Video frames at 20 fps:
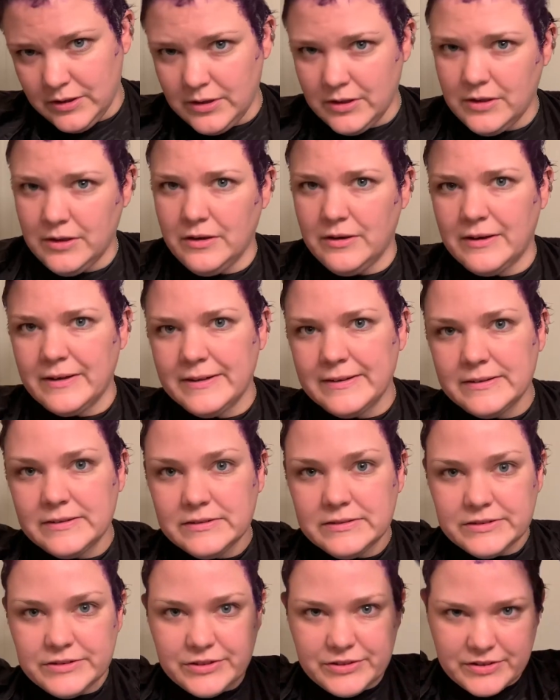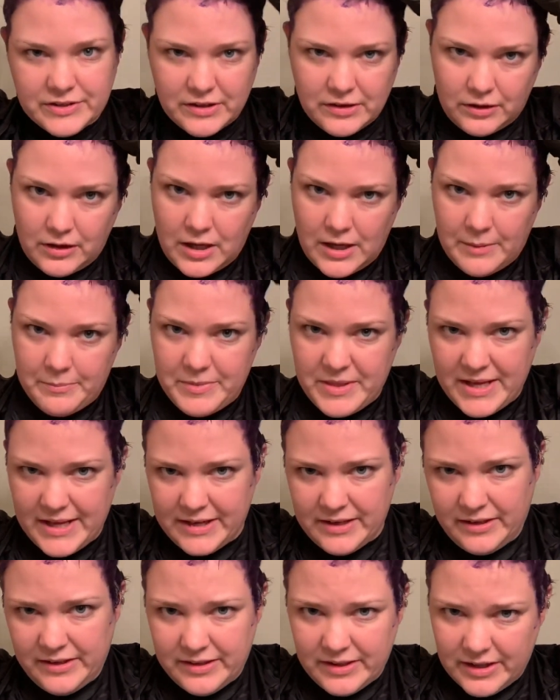Alright, let's just glob that
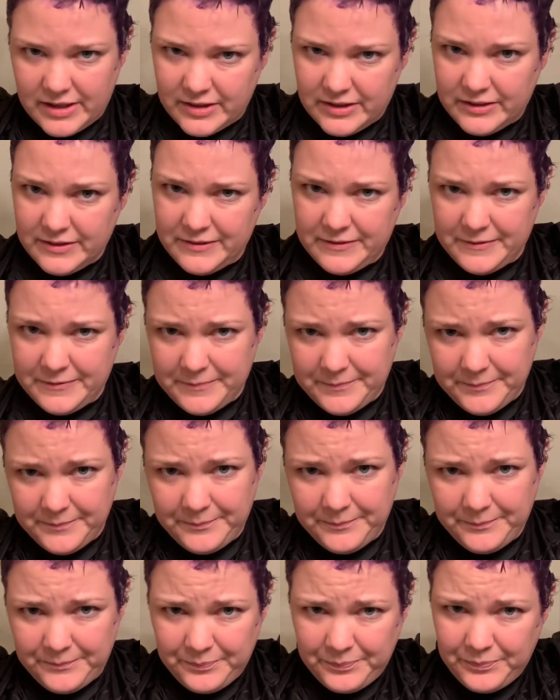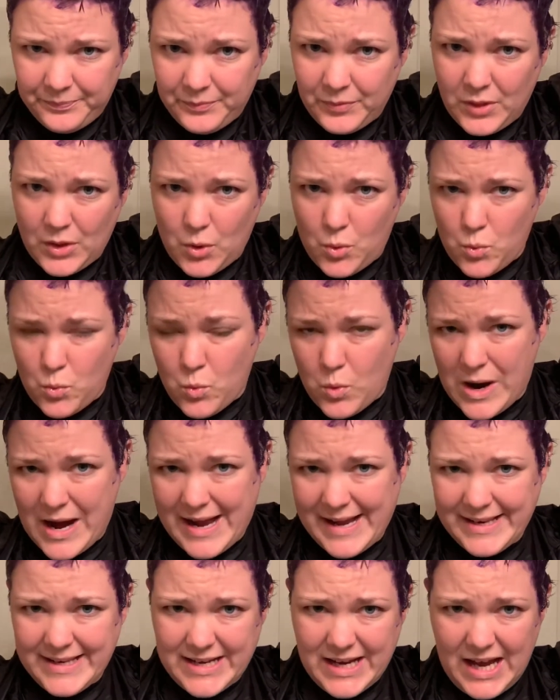in there.
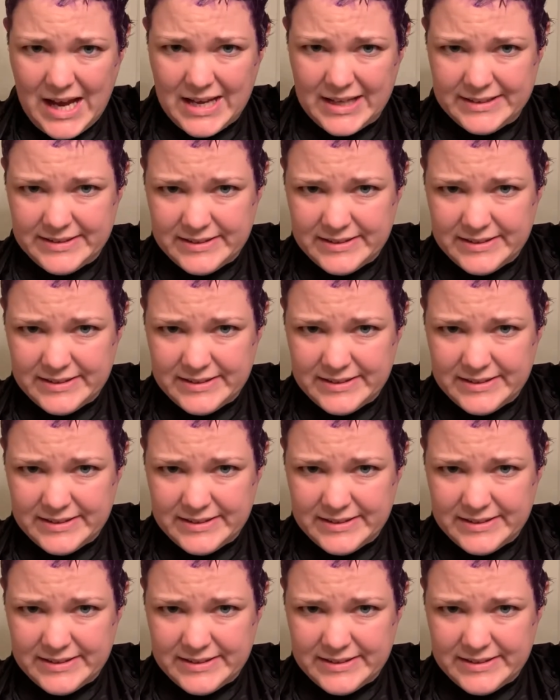Why not?